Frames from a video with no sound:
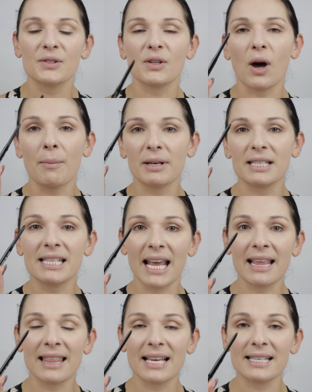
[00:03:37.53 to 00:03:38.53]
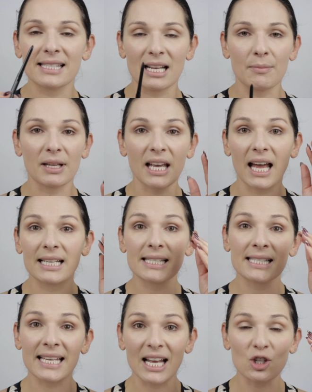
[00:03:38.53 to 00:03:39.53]
So I'm going to take this and I'm going to kind of
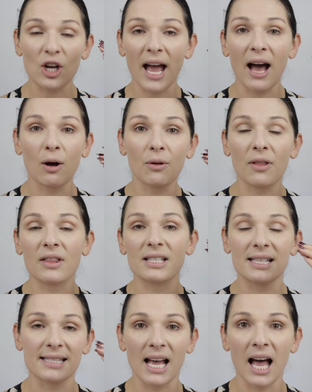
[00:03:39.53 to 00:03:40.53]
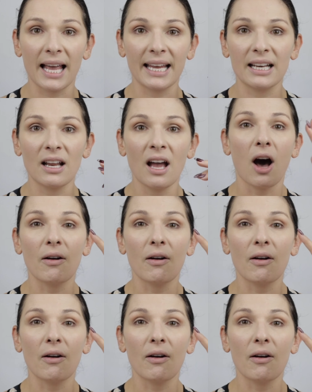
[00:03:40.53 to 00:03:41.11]
sketch out the design